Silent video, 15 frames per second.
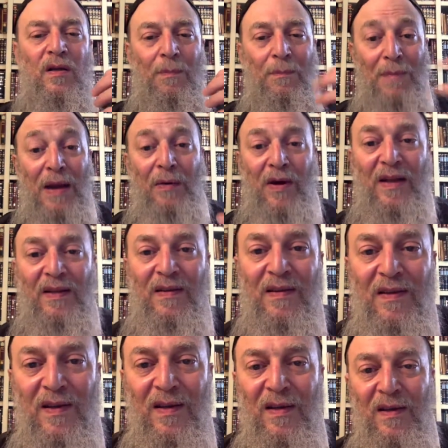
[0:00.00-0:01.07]
merit
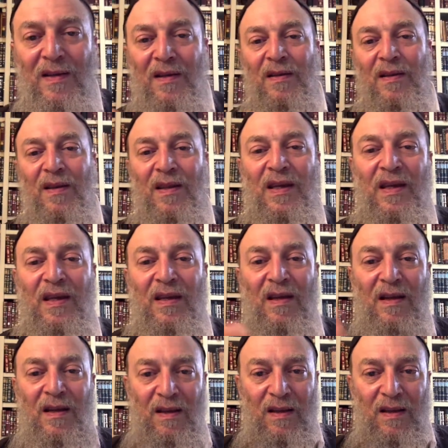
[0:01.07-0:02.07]
the